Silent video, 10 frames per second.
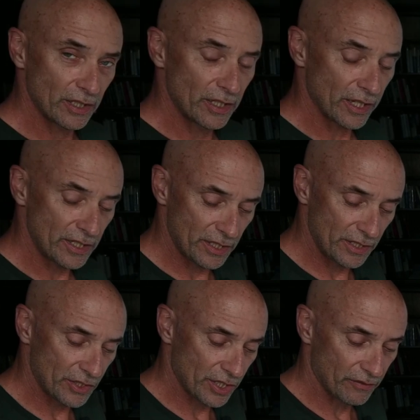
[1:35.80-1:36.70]
In
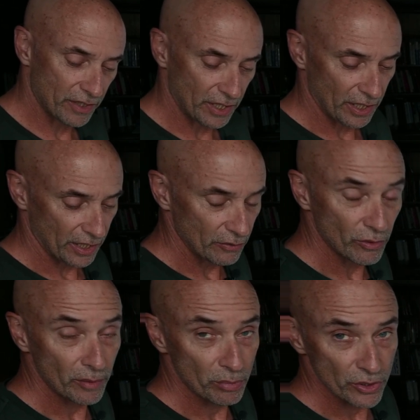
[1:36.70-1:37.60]
1978,
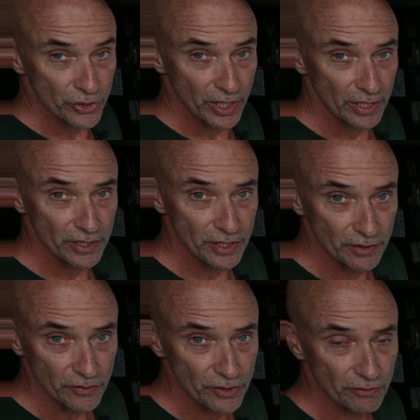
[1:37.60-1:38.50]

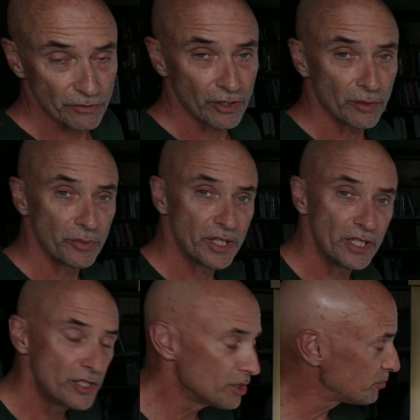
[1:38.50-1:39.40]
representatives from
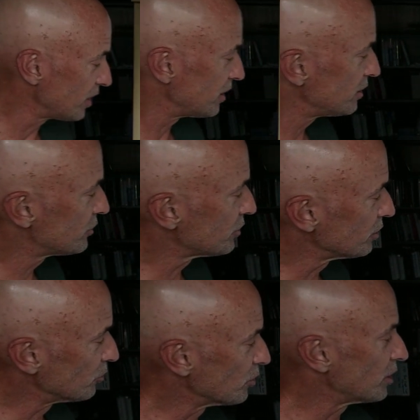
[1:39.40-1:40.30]
Egypt and
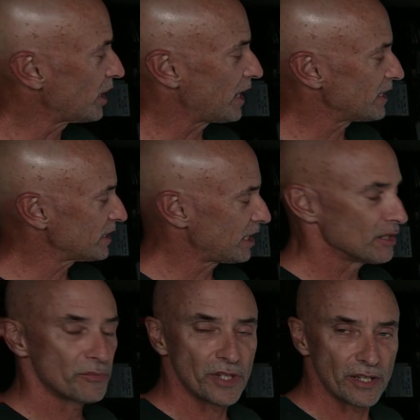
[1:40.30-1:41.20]
Israel were at
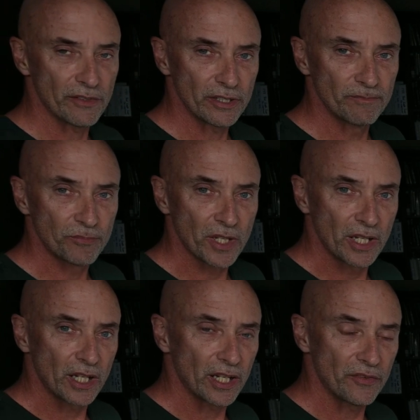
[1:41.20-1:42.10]
Camp David,
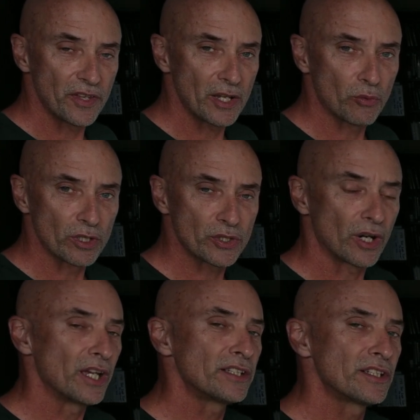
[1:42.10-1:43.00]
and they were
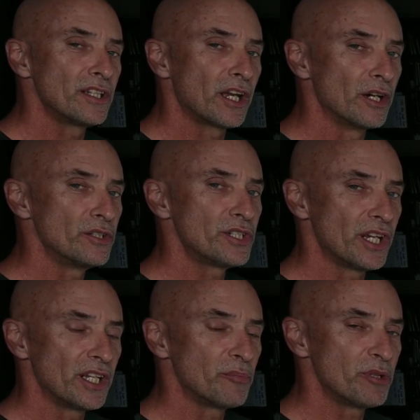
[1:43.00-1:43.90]
trying to
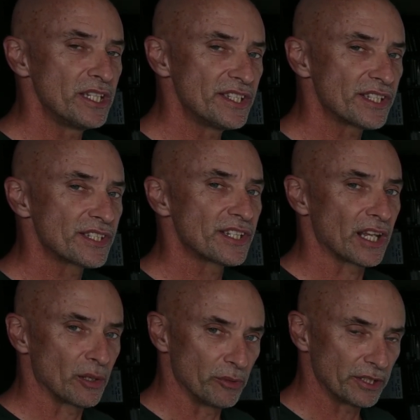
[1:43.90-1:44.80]
negotiate a peace
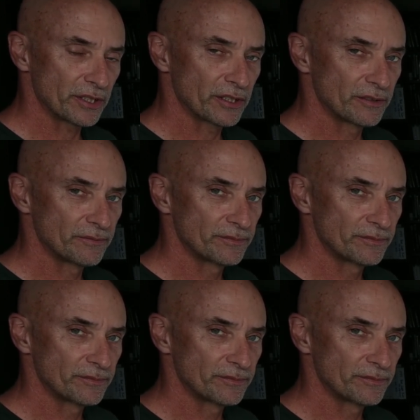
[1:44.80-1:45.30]
settlement.